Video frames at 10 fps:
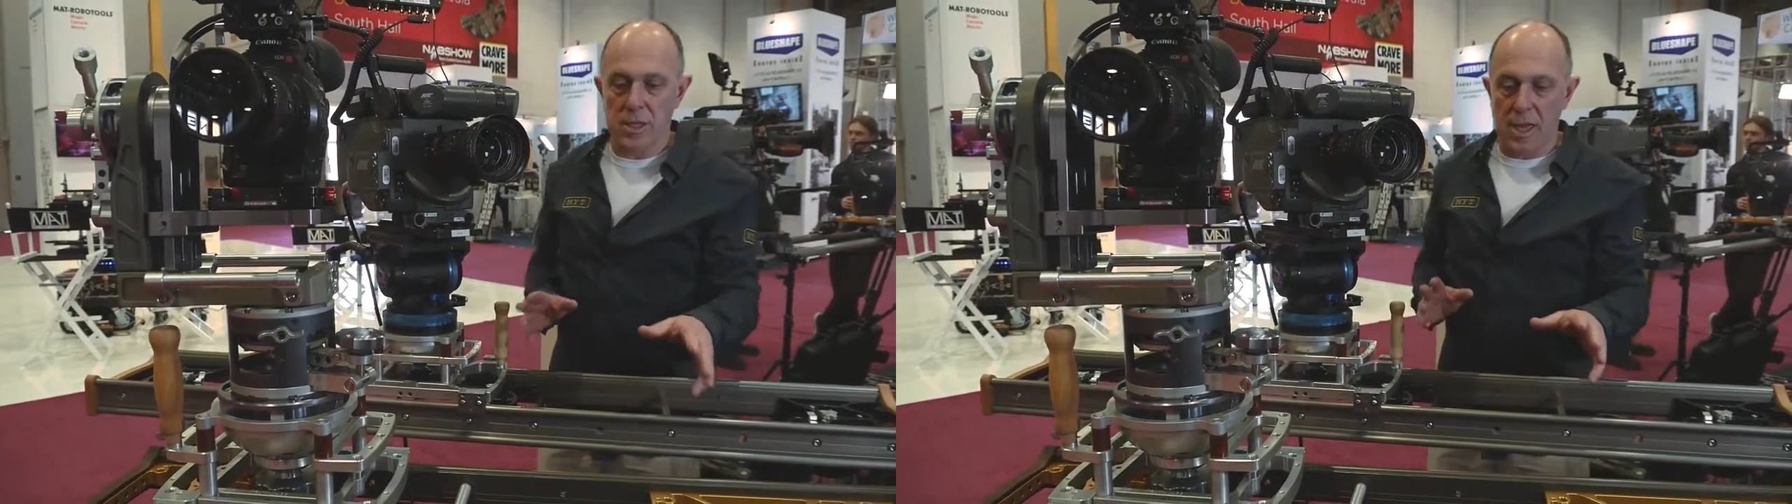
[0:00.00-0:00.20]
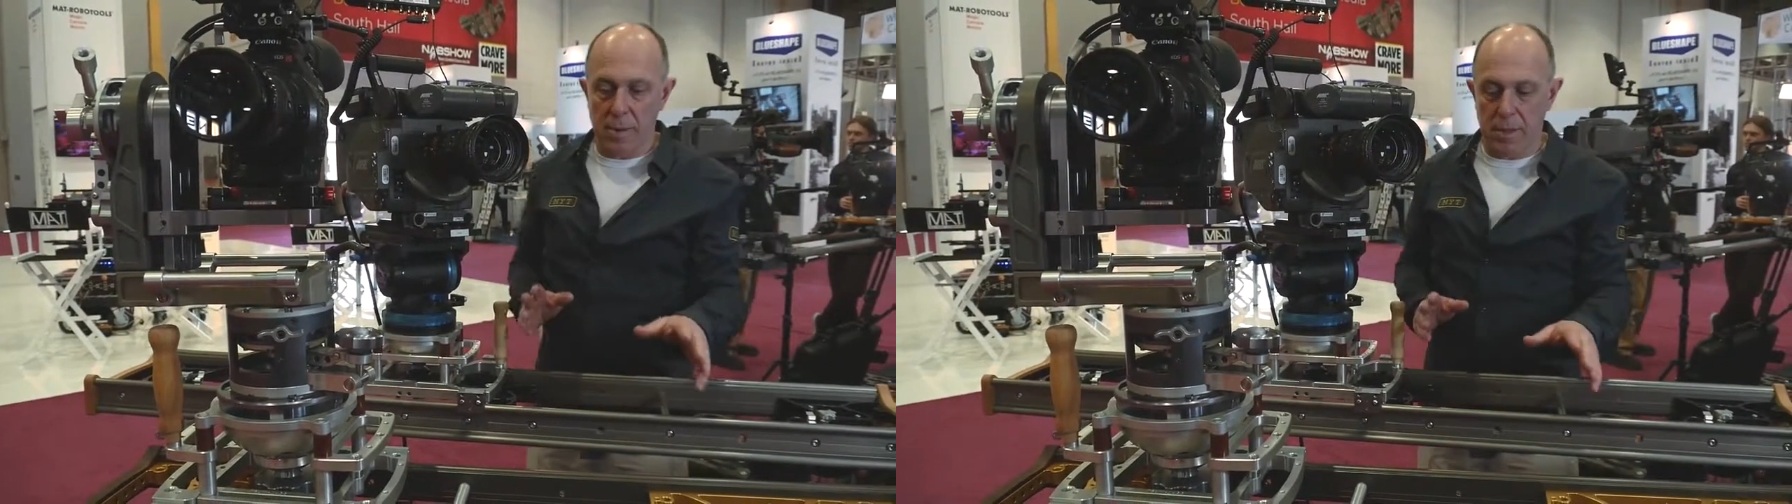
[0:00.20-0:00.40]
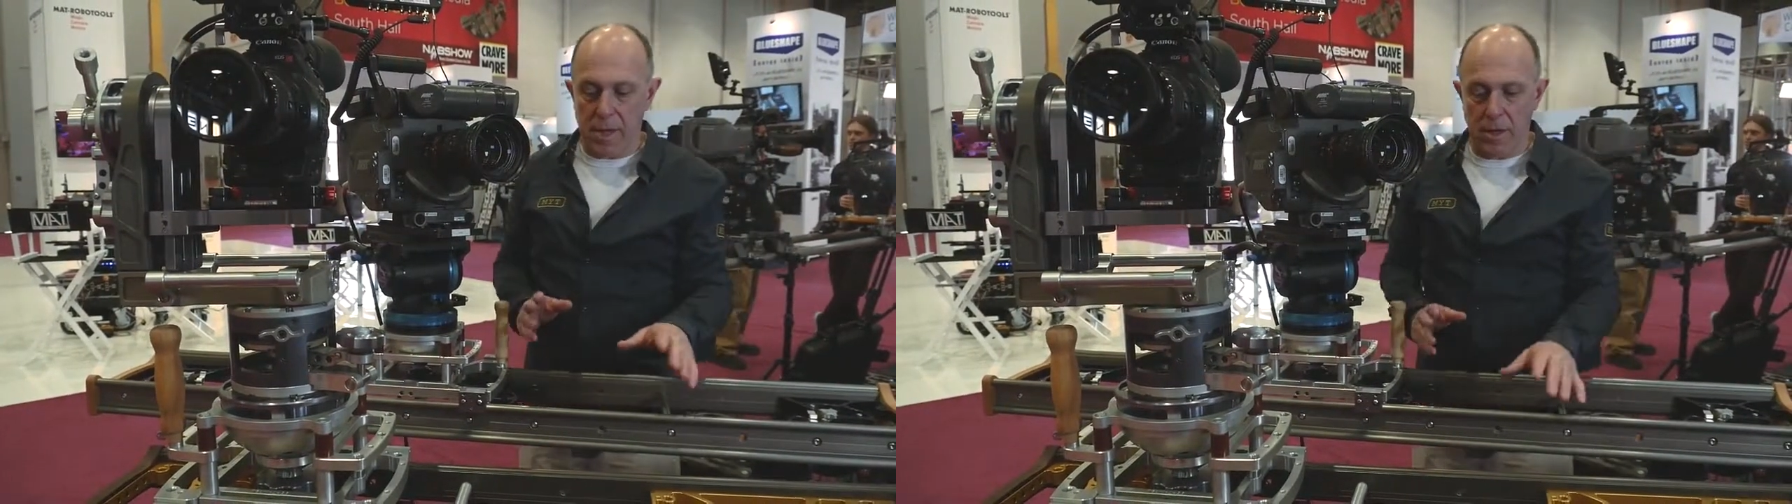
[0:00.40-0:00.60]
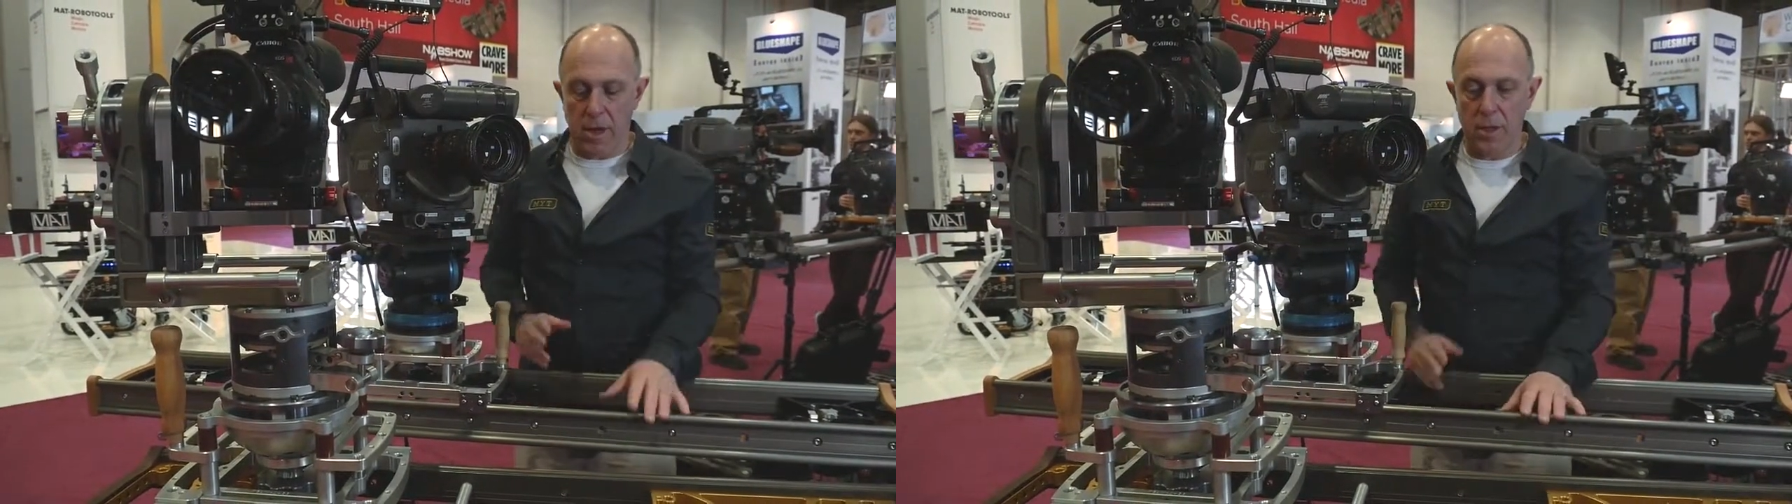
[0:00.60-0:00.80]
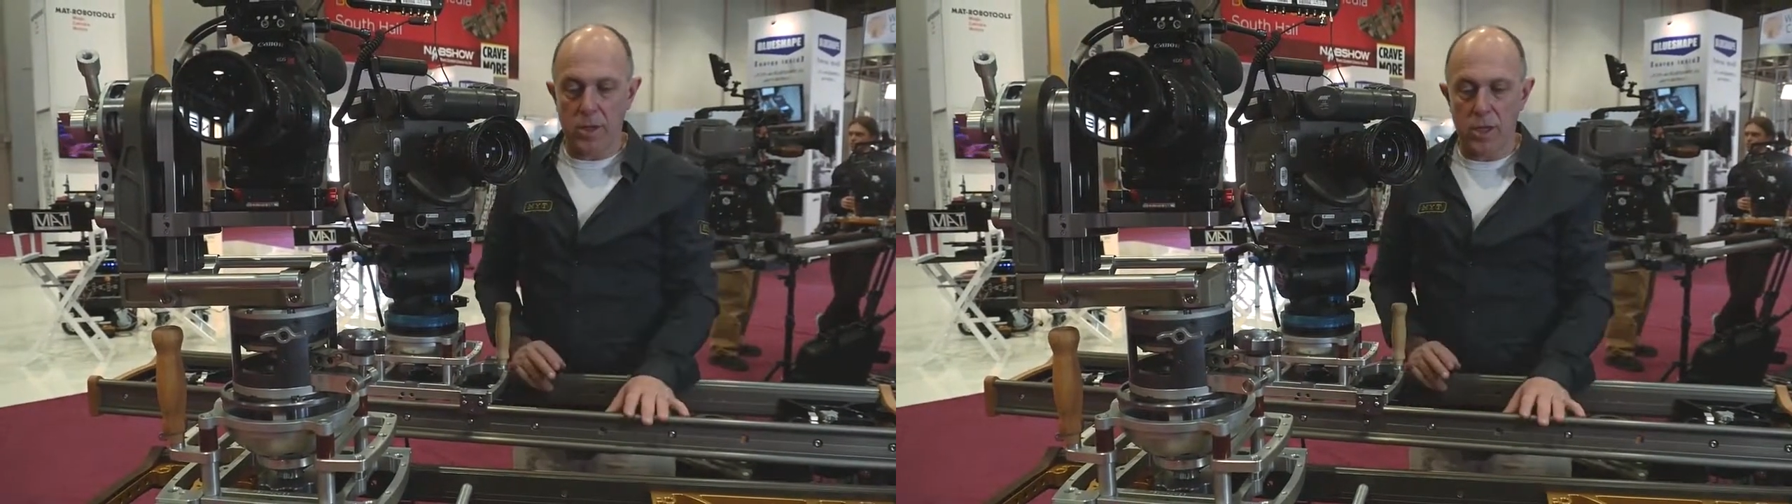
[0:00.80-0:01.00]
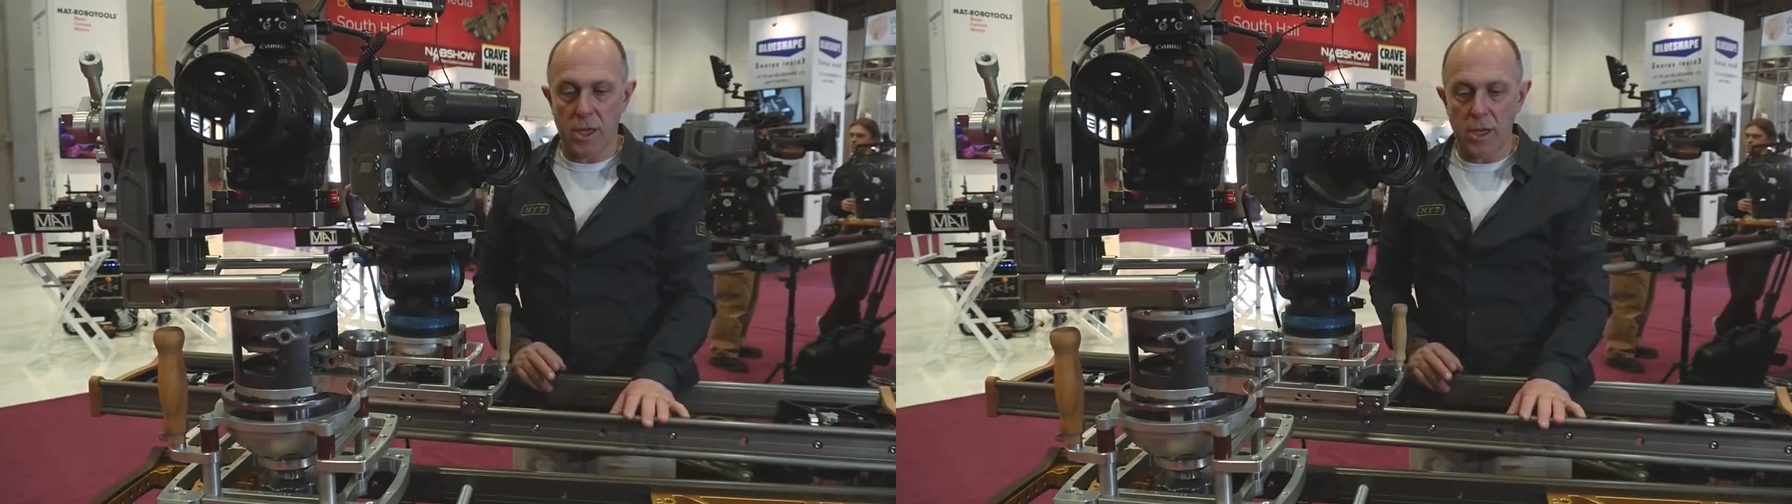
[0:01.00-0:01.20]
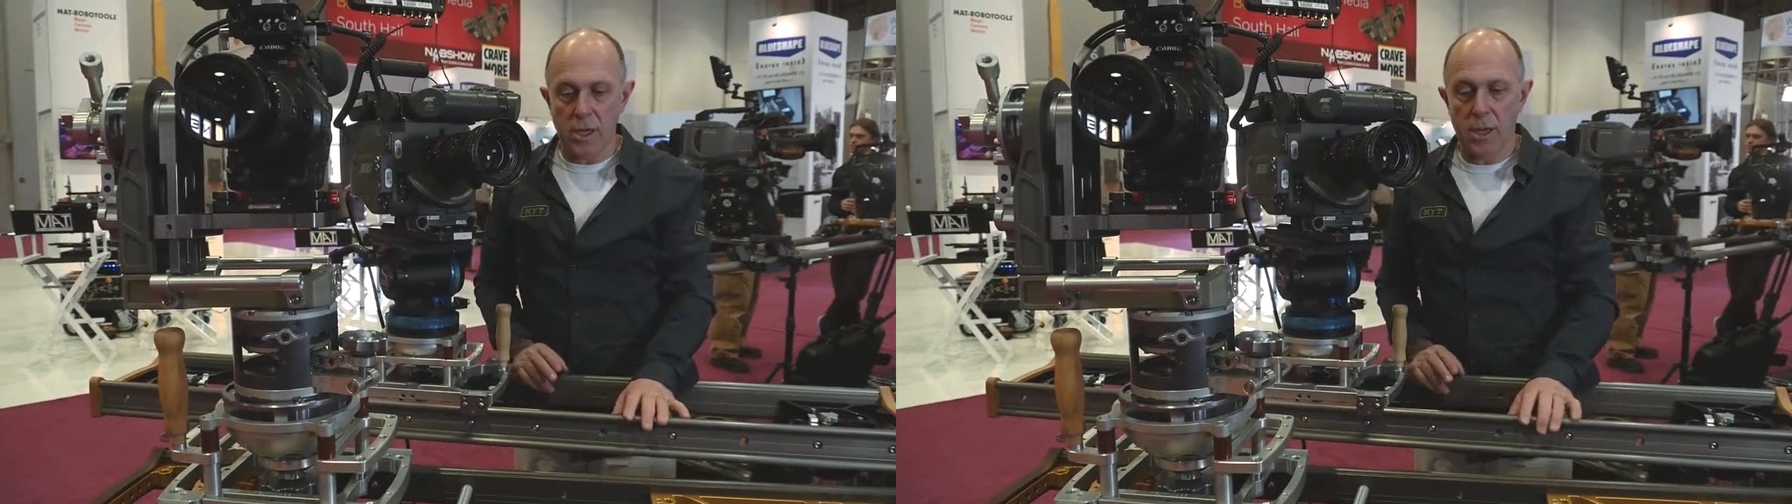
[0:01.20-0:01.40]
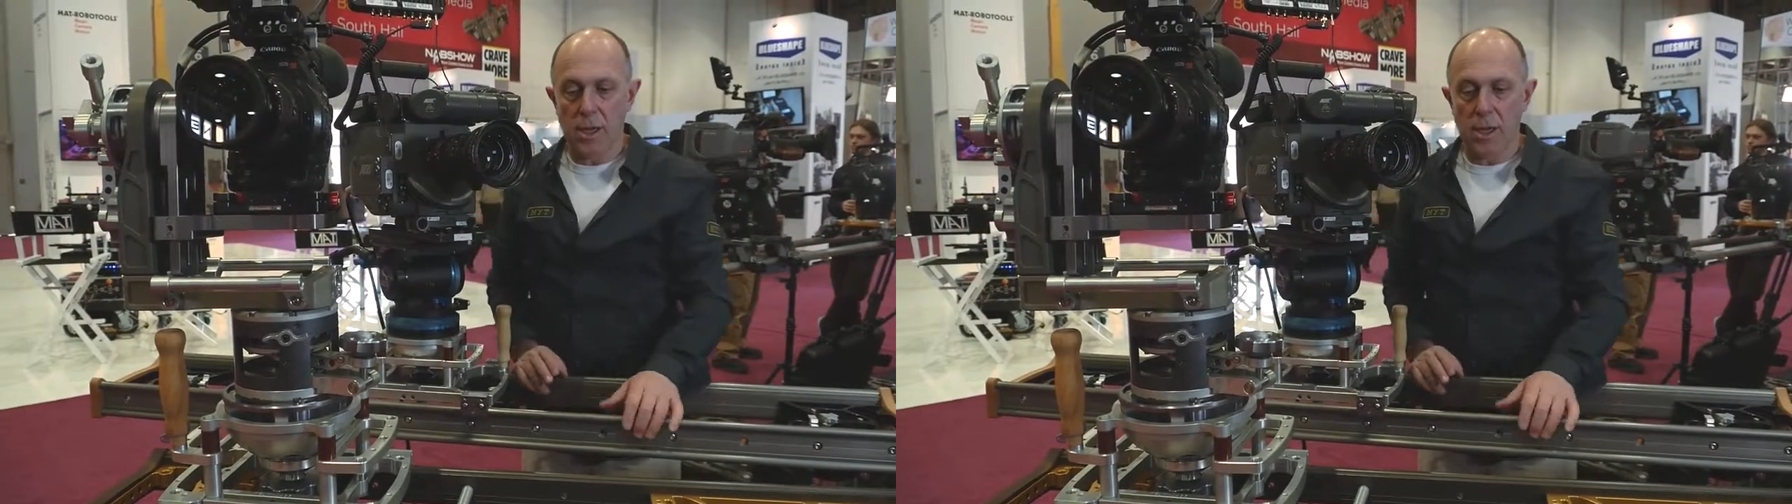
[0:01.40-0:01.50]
same technology